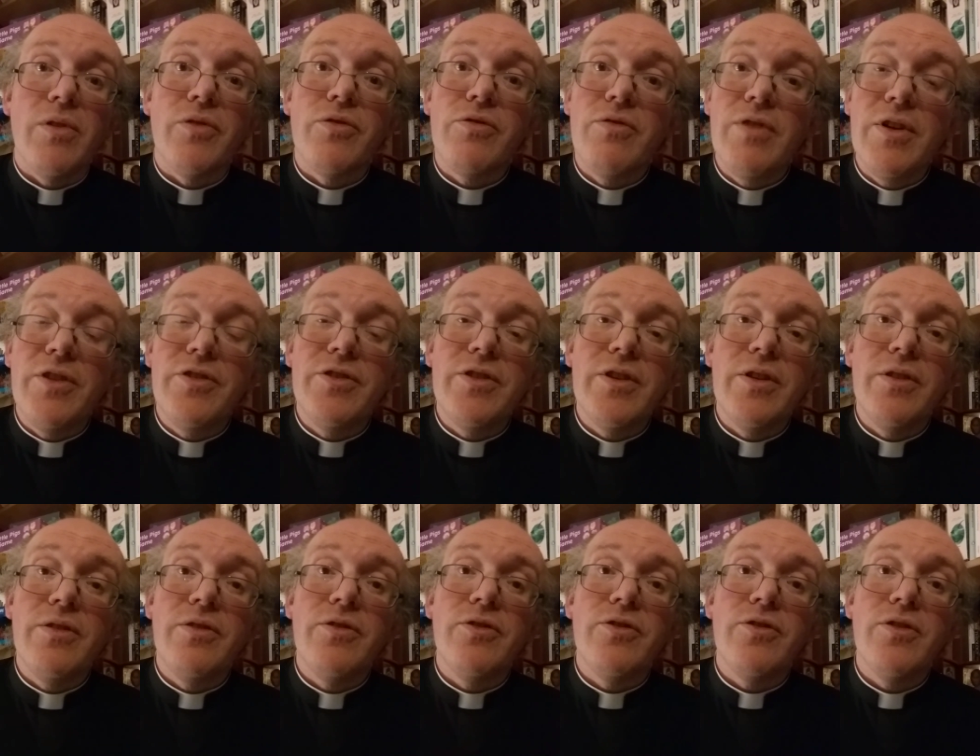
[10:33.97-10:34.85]
As
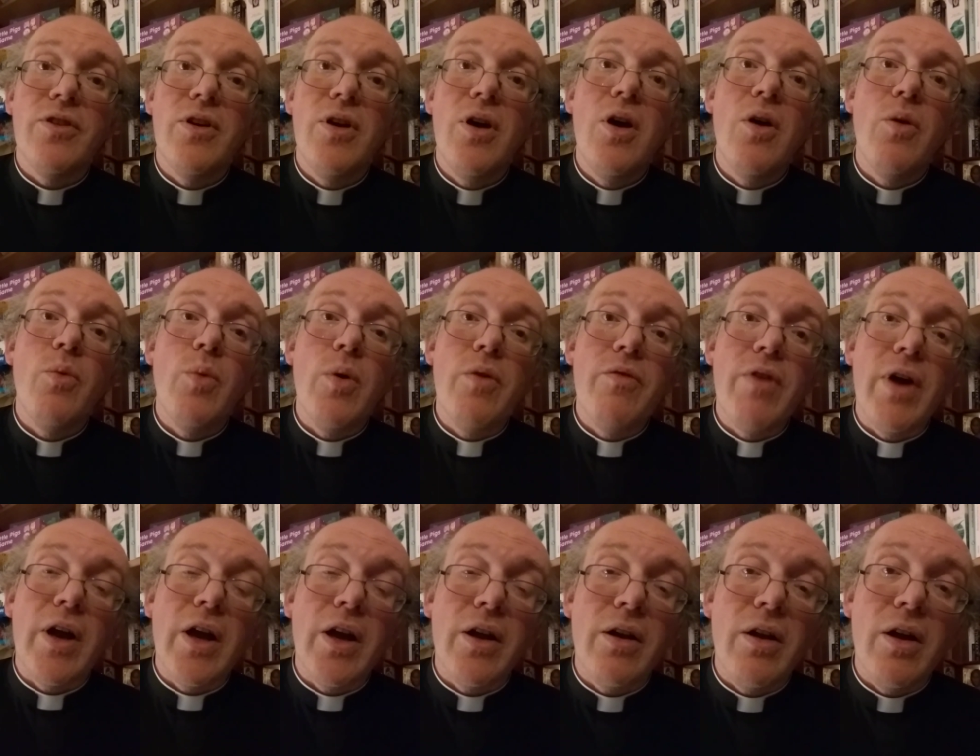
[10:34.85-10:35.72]
Christians, we
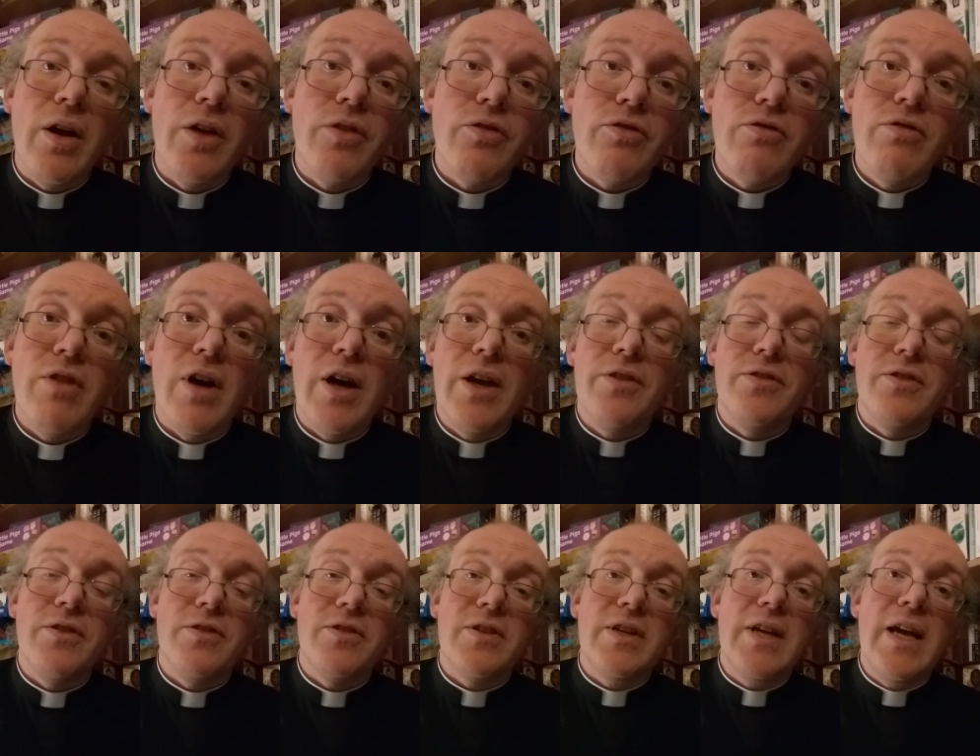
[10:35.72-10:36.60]
recognize
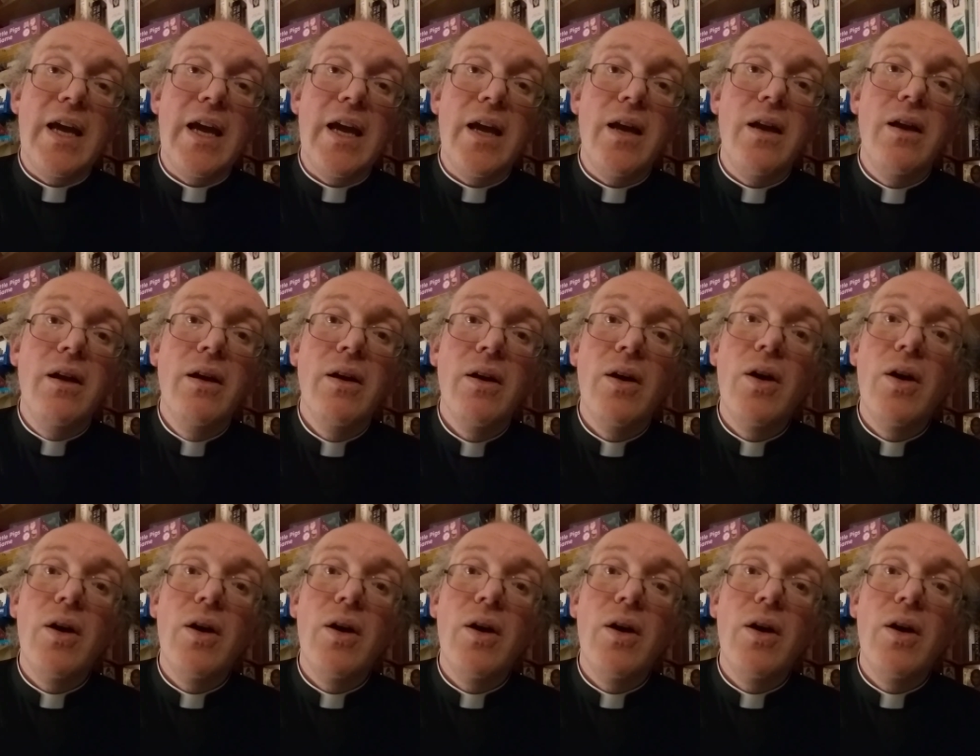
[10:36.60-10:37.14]
Christ as King,